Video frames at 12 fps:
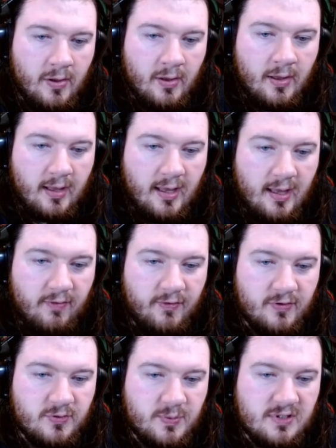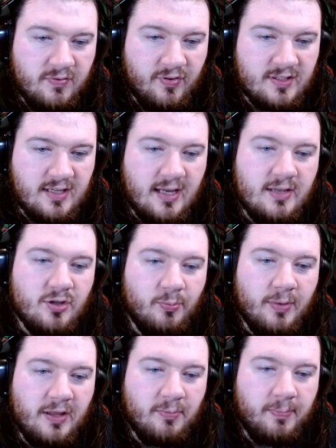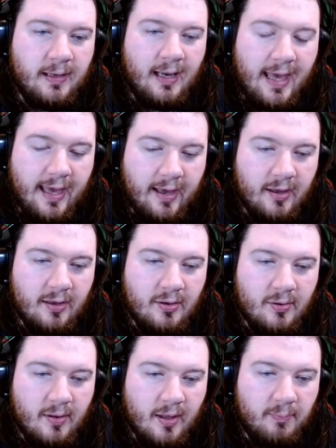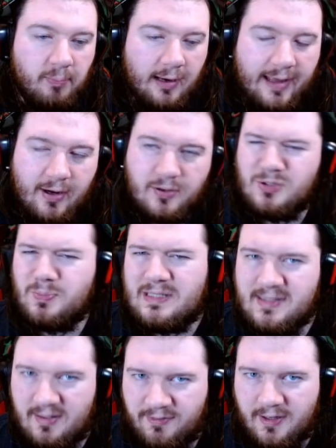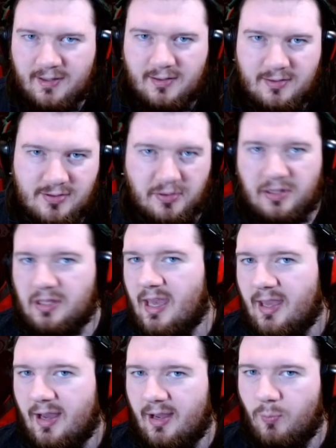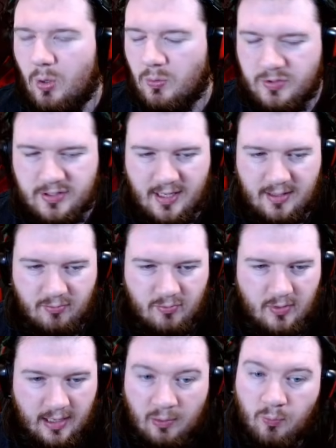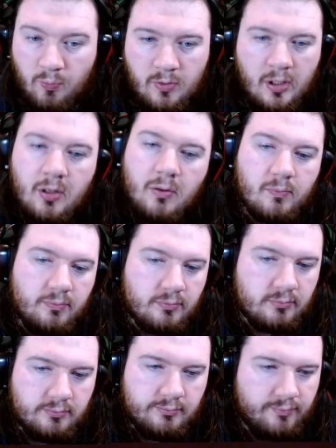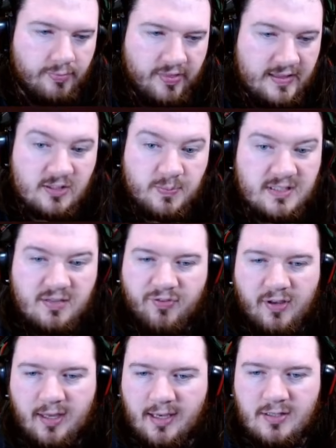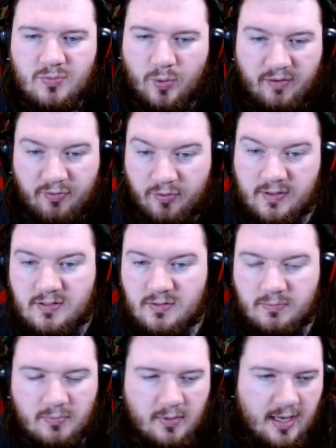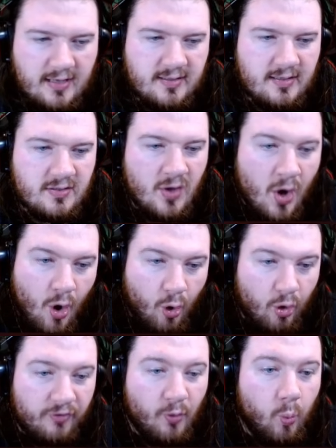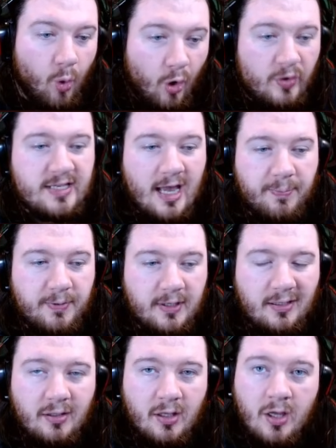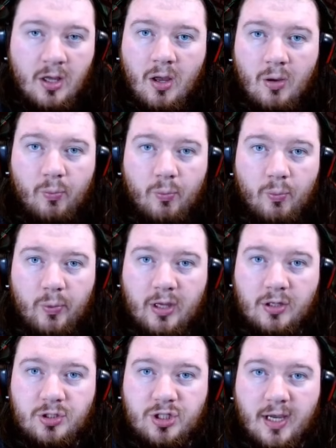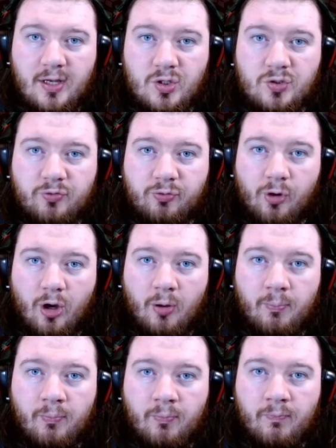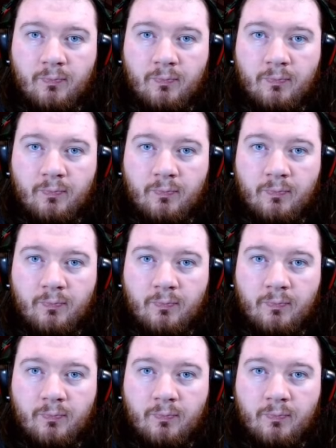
if a specific state is owned by the player specific, so the AI won't in this specific case, whatever this case is, or if a war is happening, we can change from